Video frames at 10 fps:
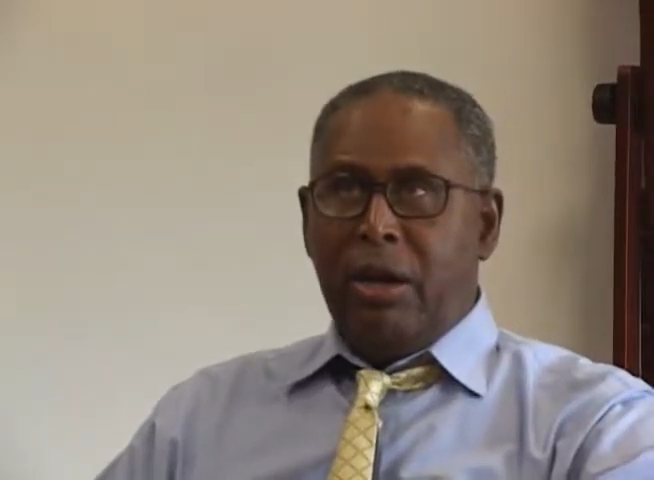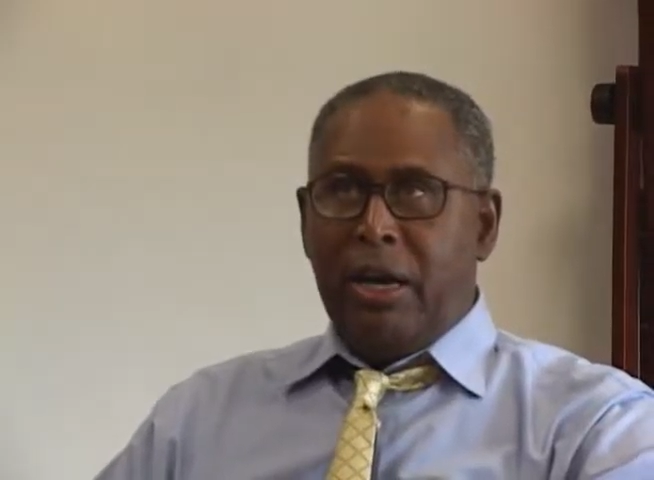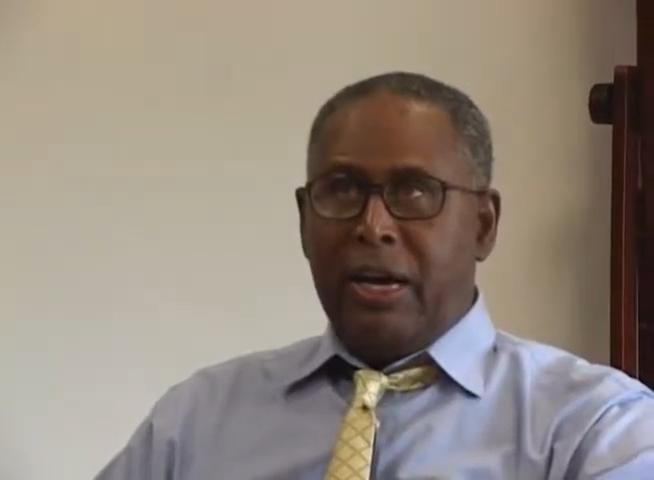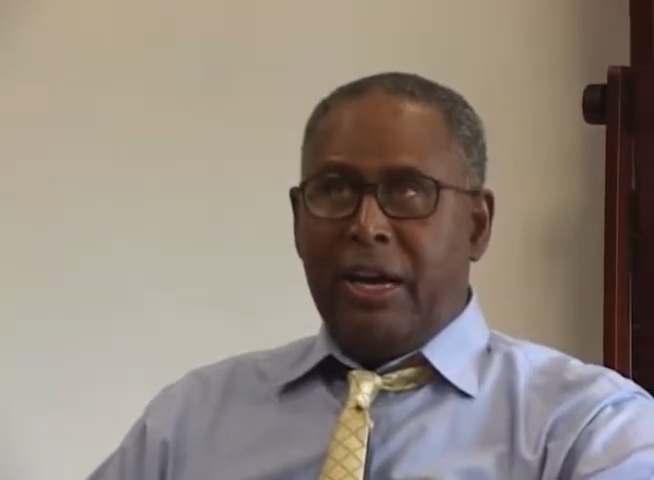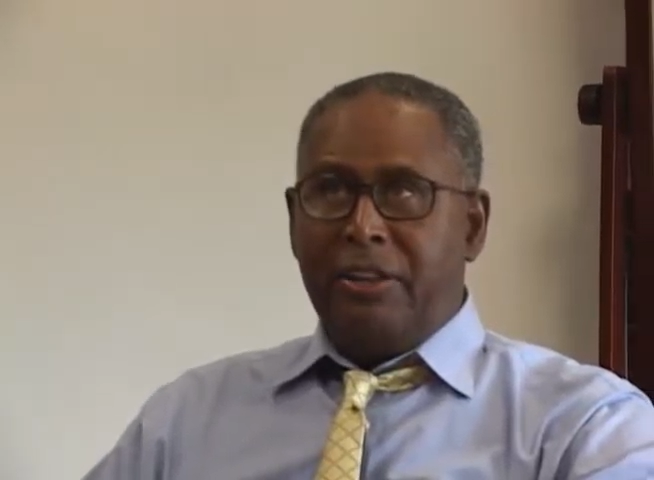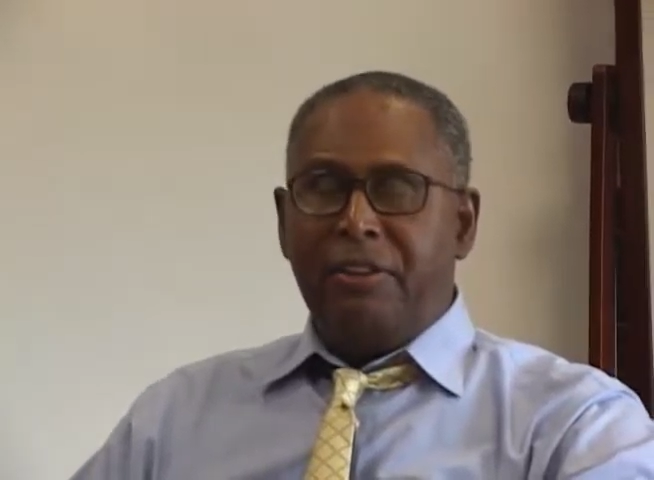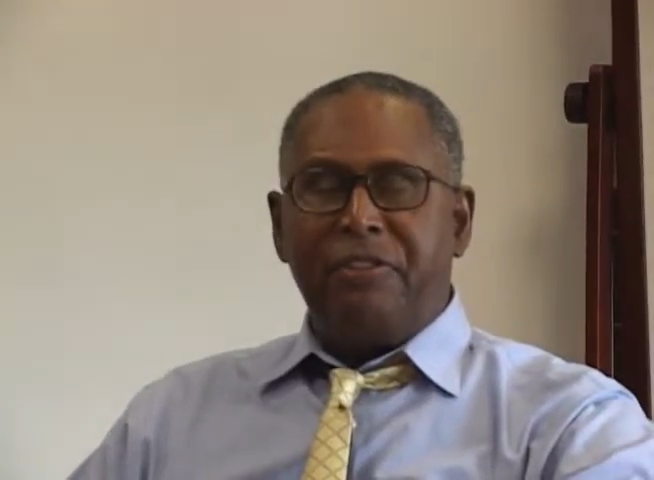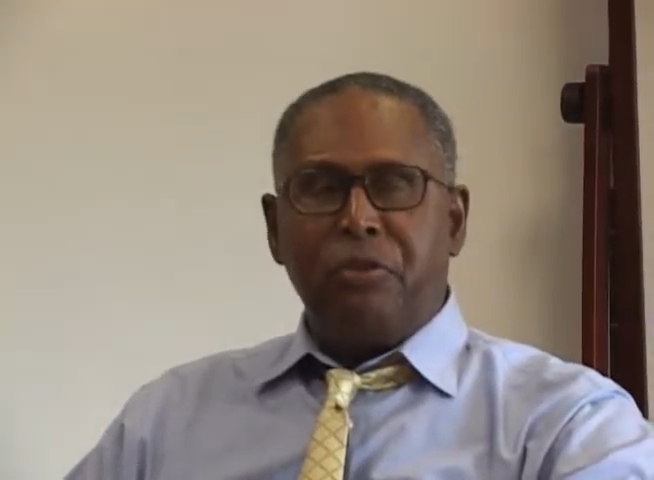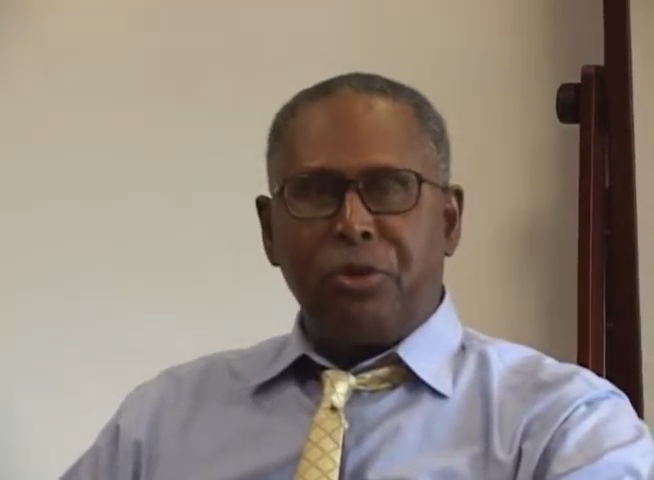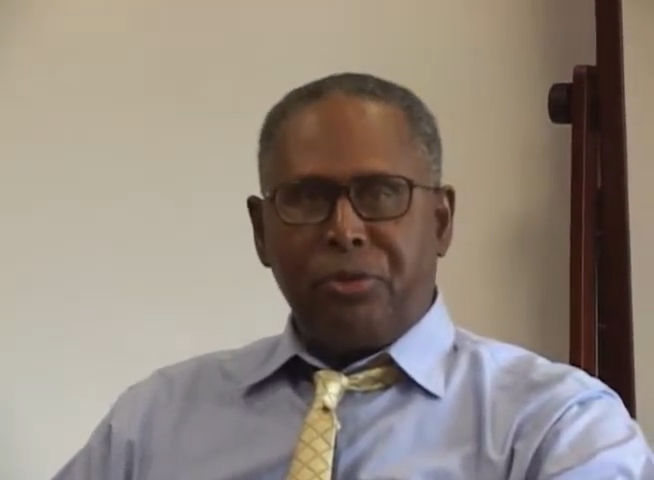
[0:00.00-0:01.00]
the
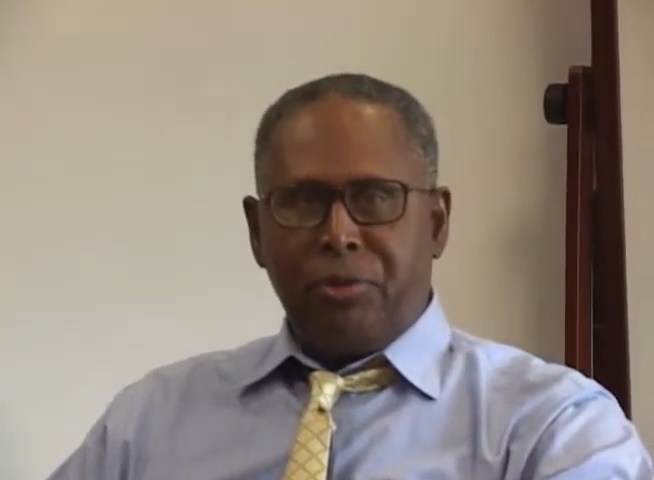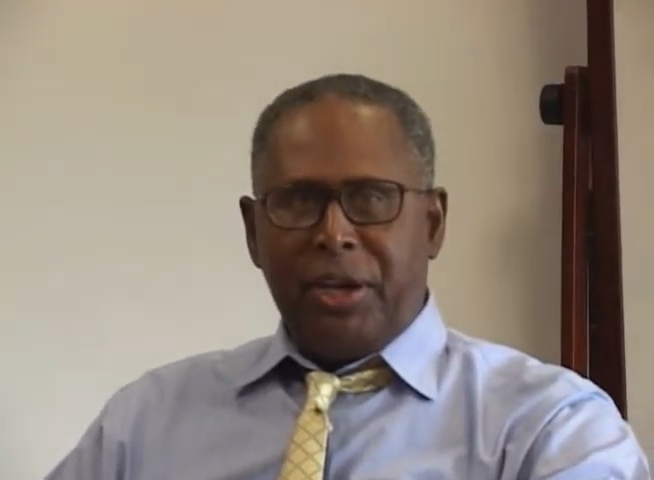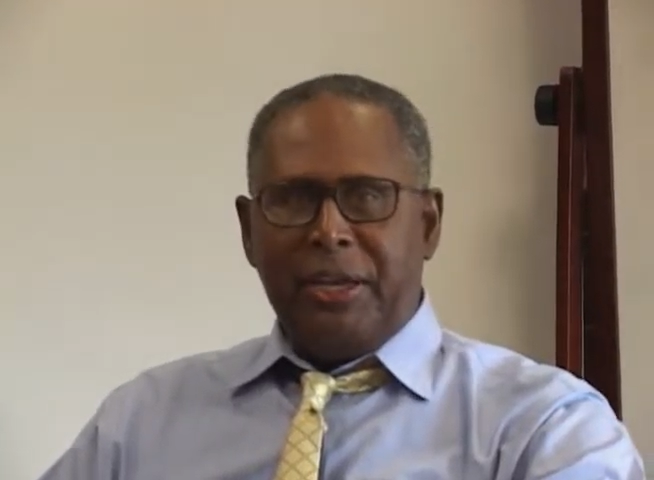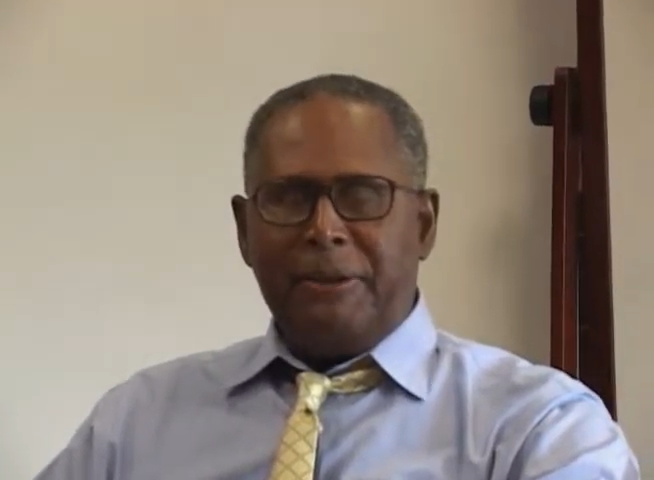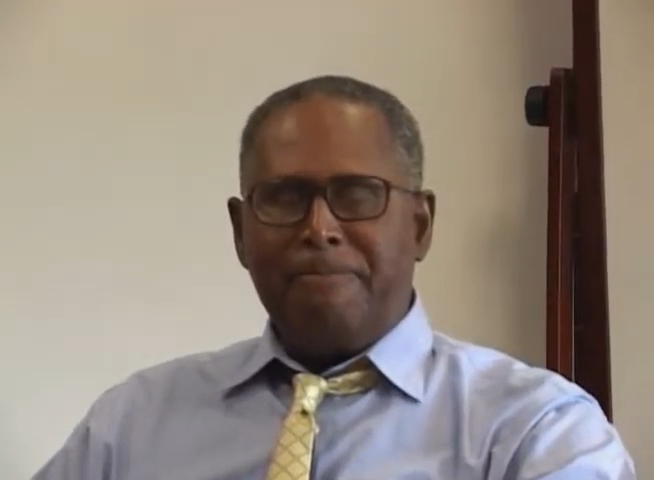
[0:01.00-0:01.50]
4th grade.